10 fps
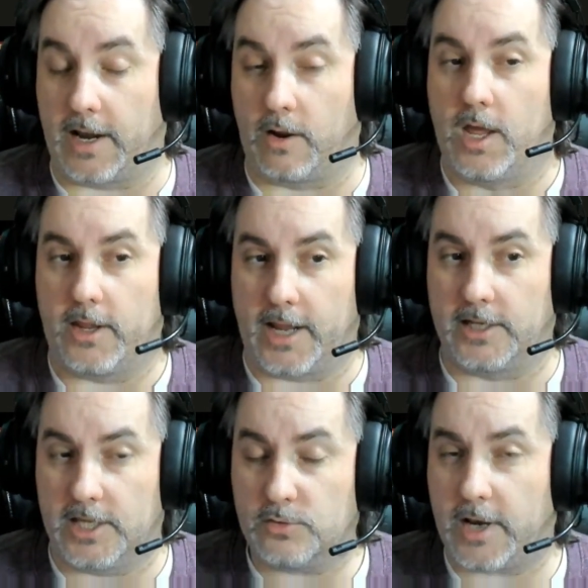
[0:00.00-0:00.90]
and
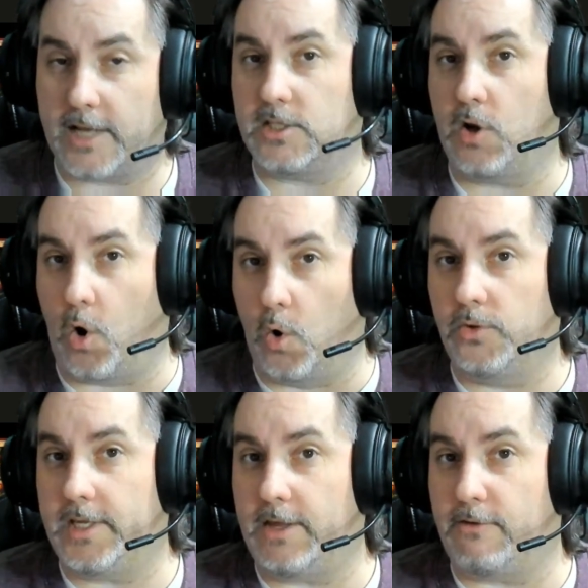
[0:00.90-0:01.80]
this one has the
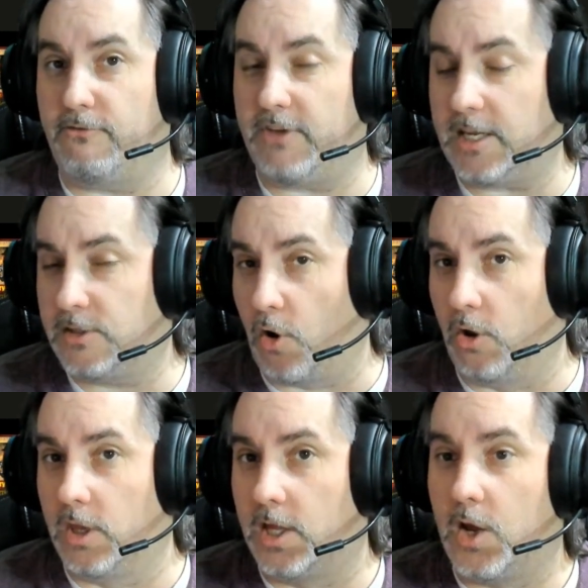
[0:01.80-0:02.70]
only VTOL
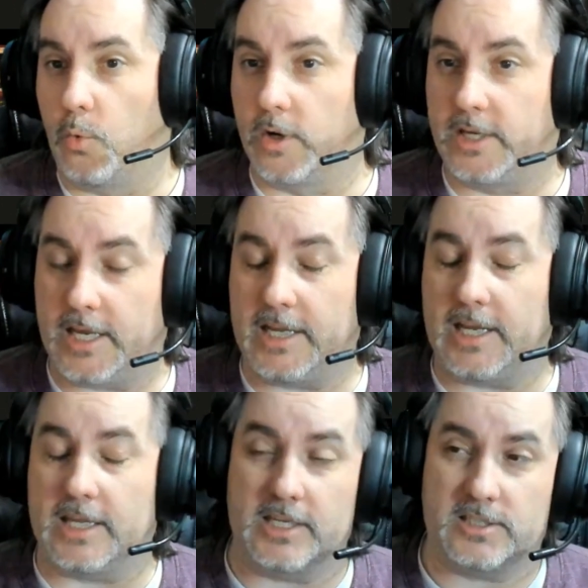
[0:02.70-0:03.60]
we're getting in
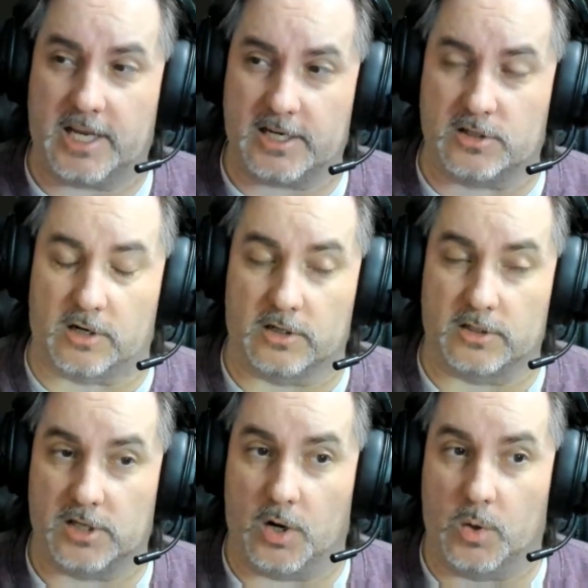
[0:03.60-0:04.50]
this Kickstarter.
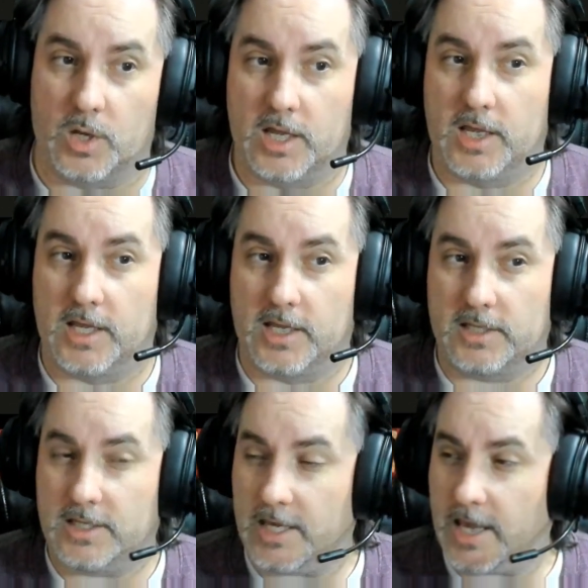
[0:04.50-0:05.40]
So
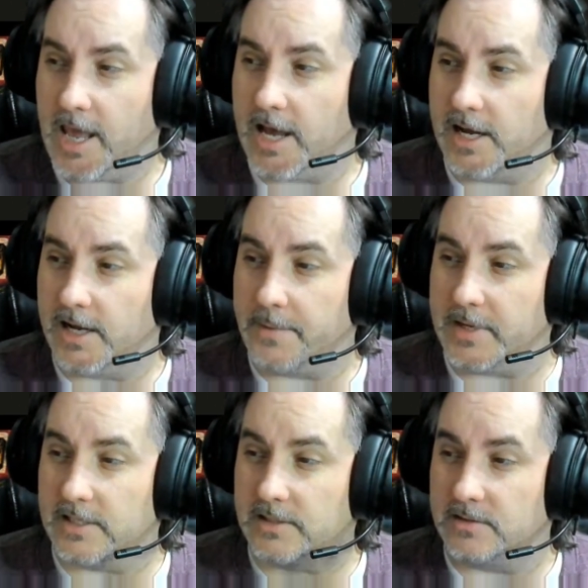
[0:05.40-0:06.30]
yeah, I
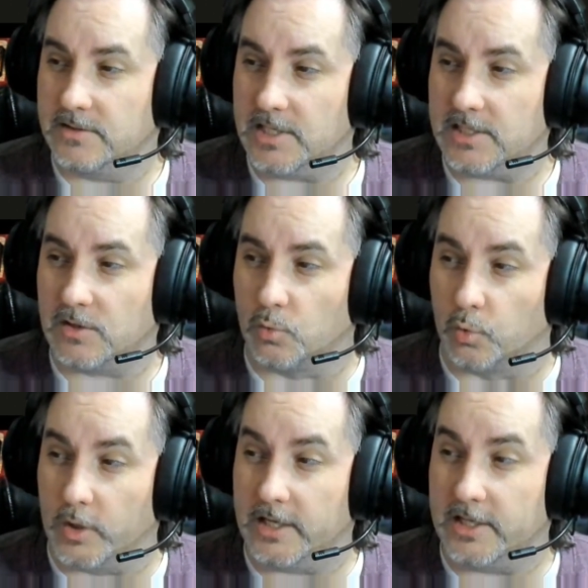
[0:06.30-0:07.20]
mean, these are
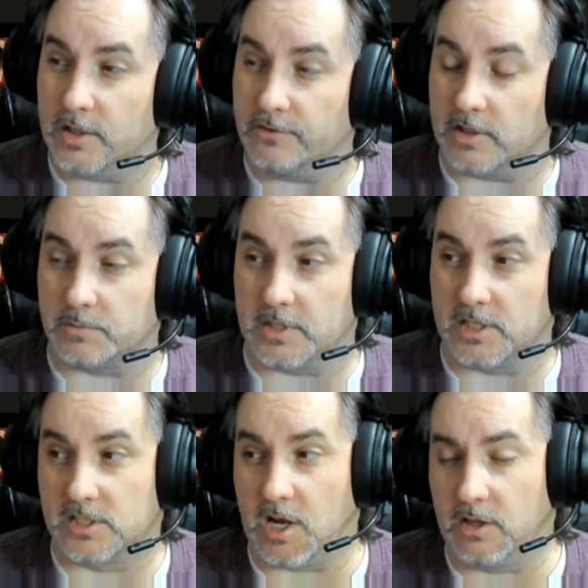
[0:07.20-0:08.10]
really good vehicles. I mean, the
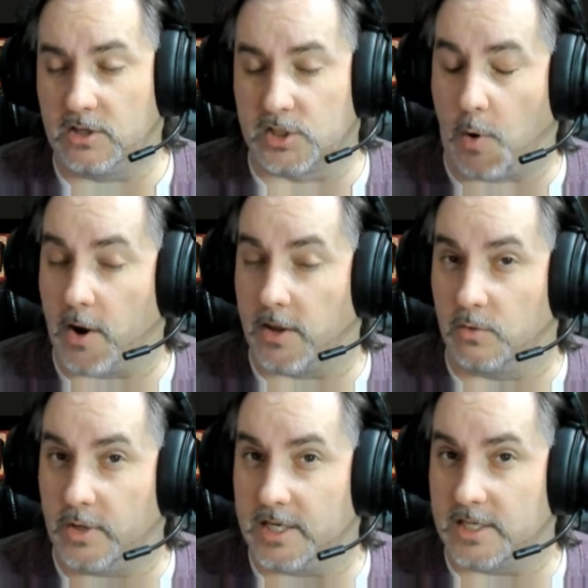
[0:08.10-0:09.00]
Skulker is probably the
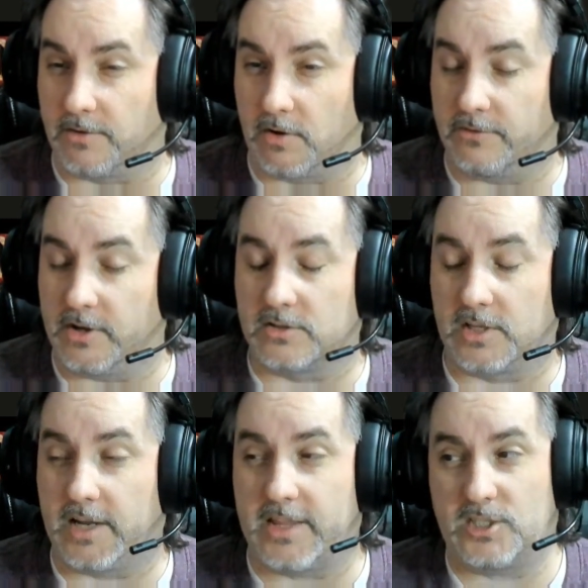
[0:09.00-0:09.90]
weakest of all the vehicles in there,
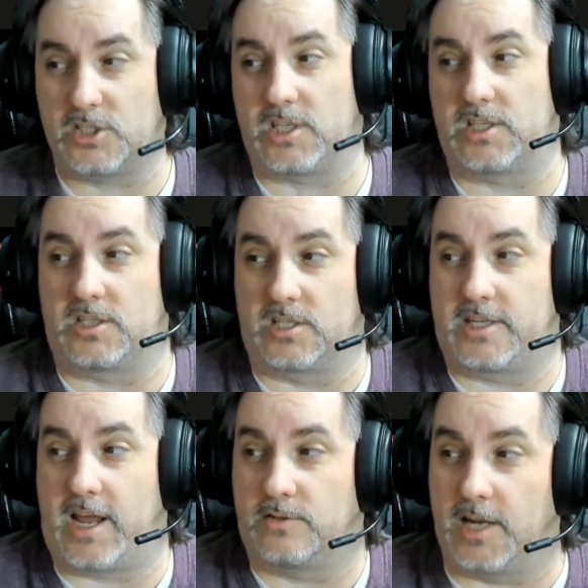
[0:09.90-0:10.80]
and that's just because it's a
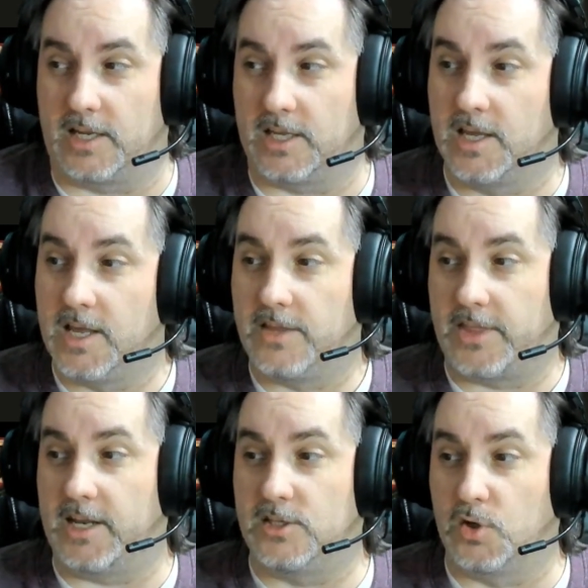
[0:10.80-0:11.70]
scout tank. That
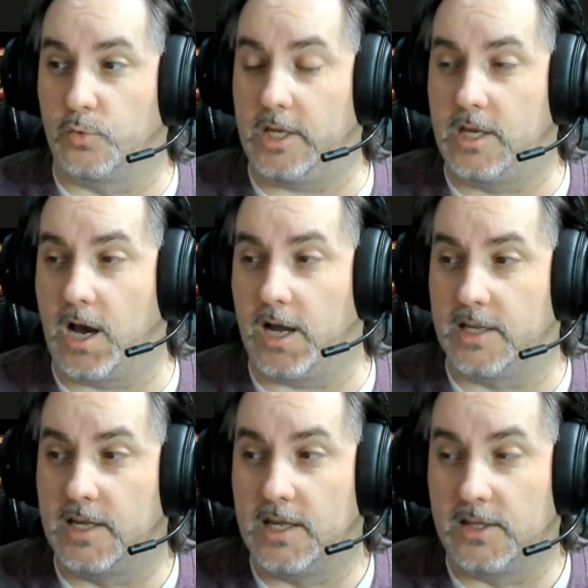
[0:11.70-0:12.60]
is your recon.
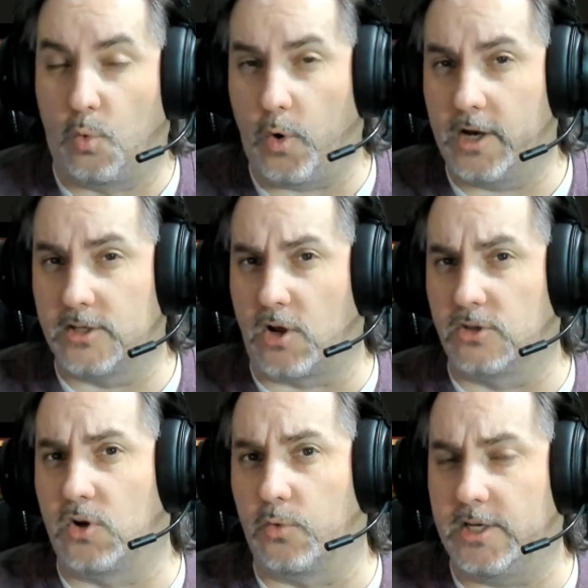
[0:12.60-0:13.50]
The Warrior is also
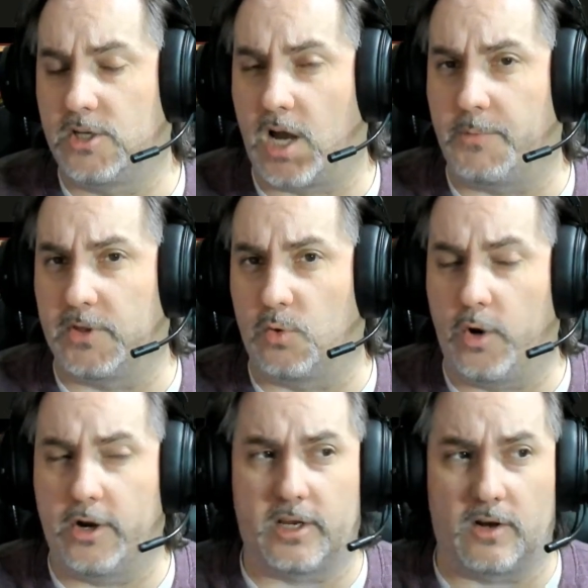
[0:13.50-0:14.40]
recon, but the Warrior
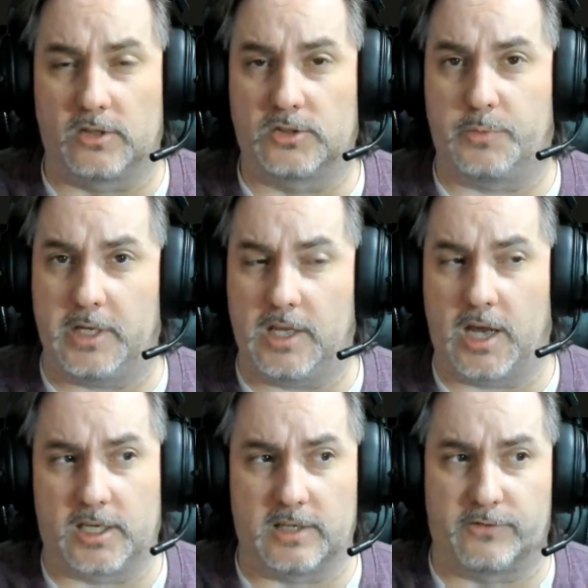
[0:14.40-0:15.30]
can also be
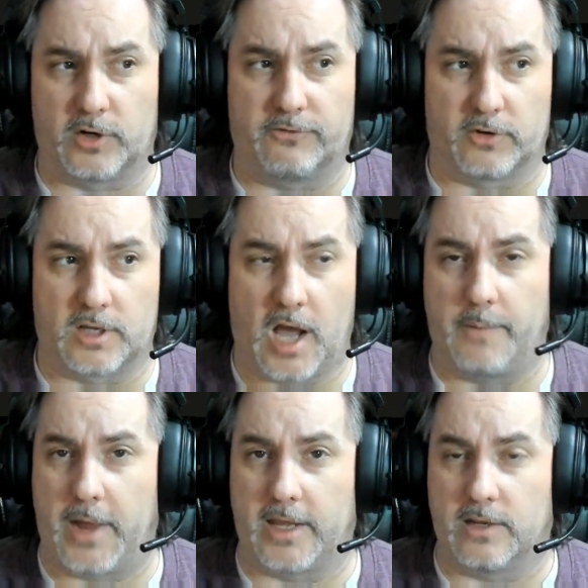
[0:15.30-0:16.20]
converted for
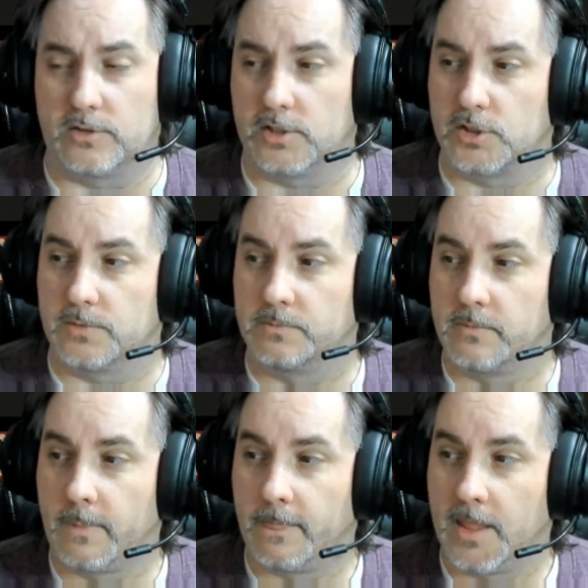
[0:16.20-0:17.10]
combat usage.
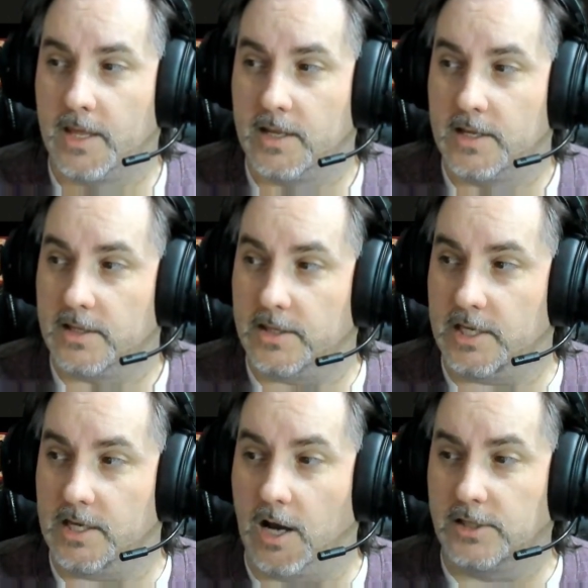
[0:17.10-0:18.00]
The
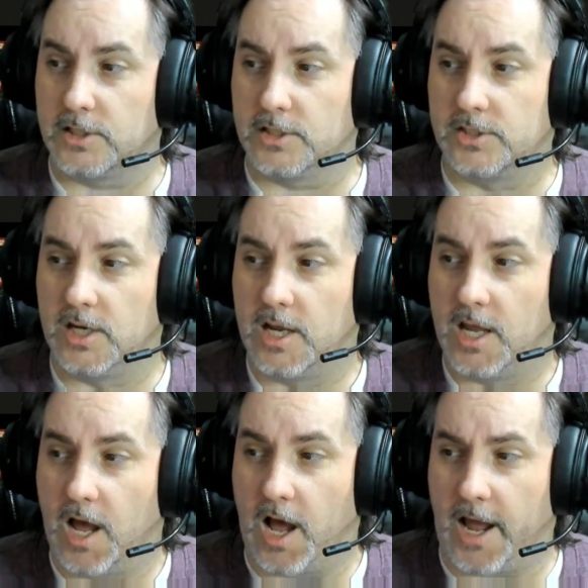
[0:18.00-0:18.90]
Hunters,
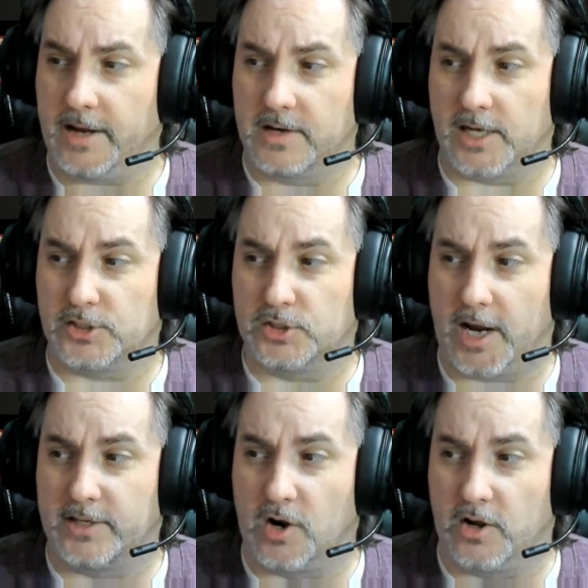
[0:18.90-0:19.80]
I'm not sure I'd
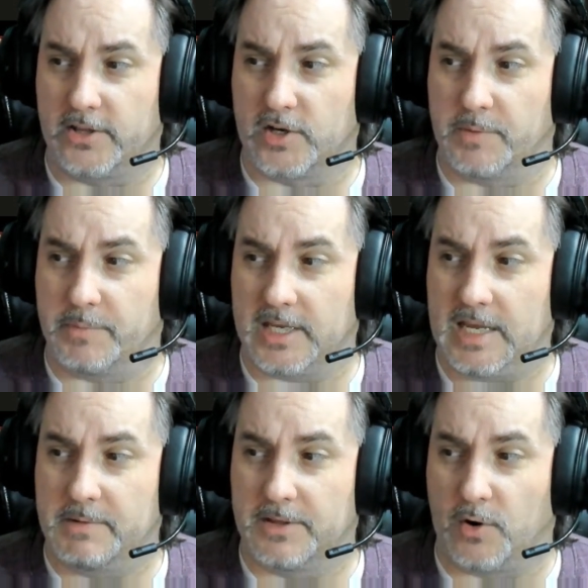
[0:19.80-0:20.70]
call either a
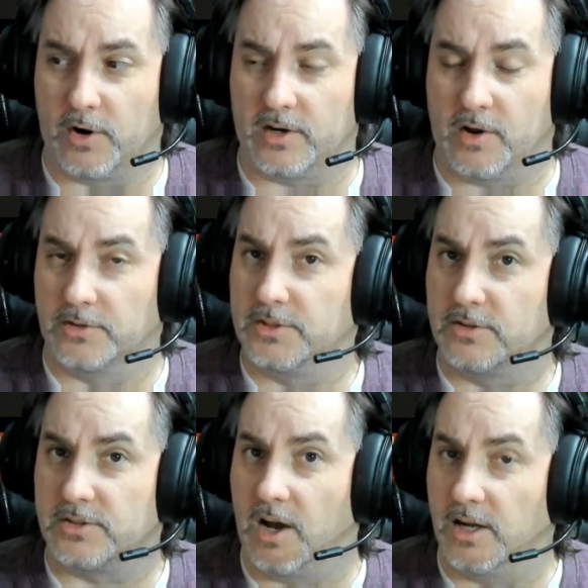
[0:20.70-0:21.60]
Behemoth or an Ontos
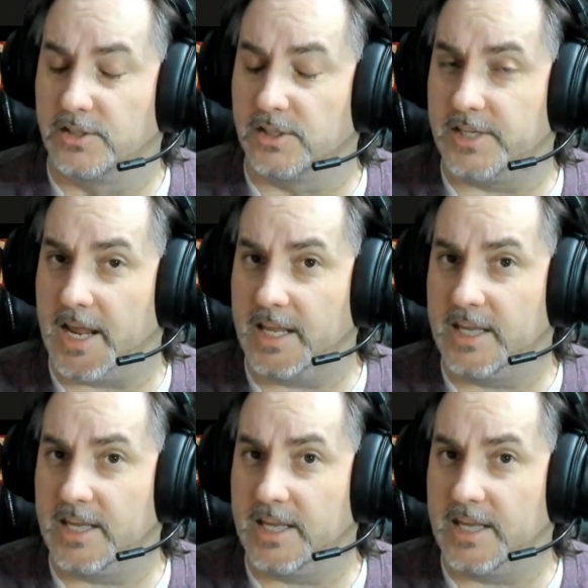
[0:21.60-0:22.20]
a Hunter tank